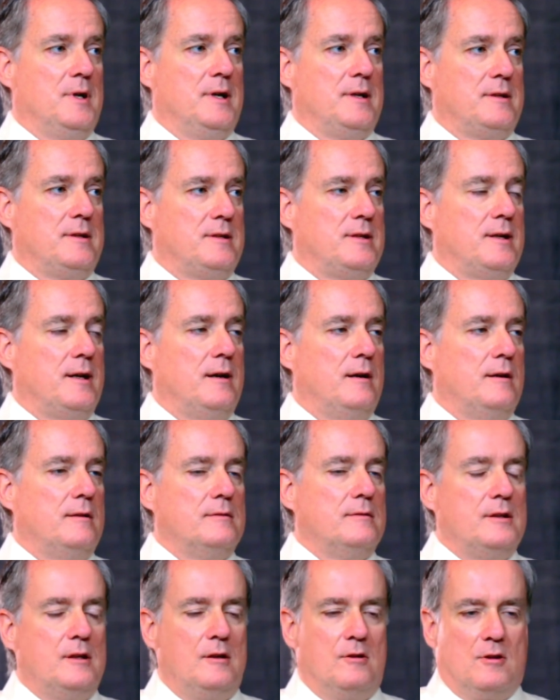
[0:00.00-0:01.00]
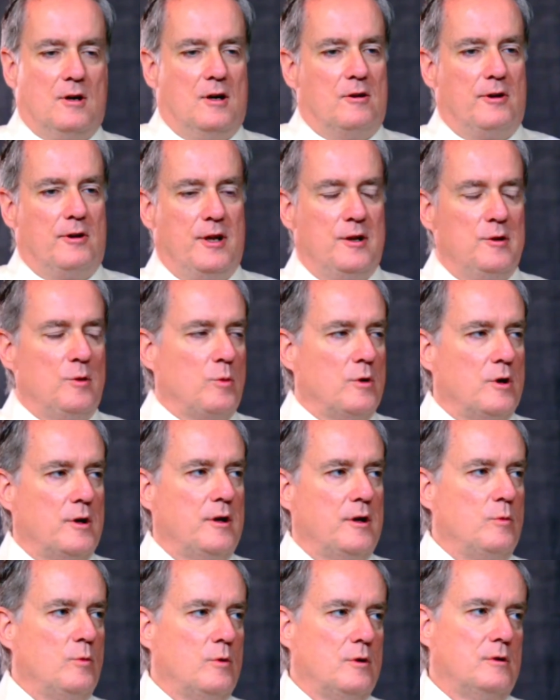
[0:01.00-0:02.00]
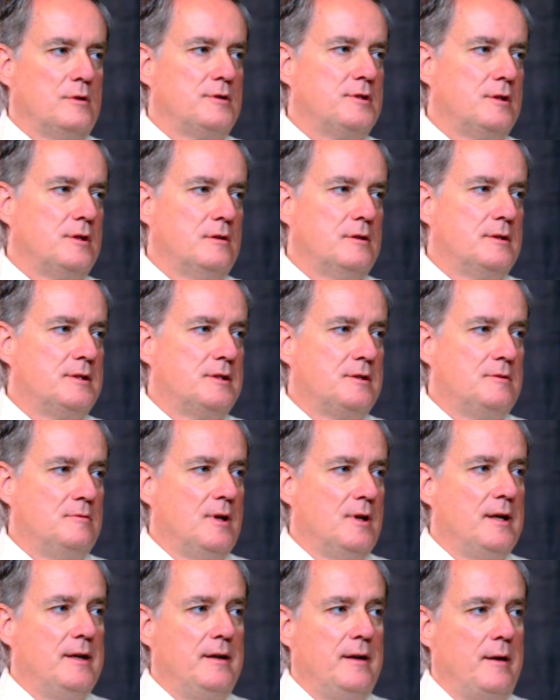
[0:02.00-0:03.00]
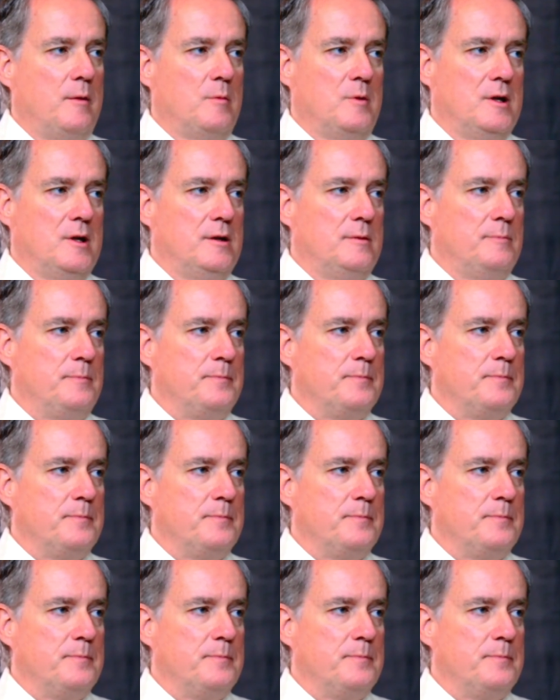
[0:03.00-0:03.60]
but uh, you're already in the working world, so it's too late anyway. We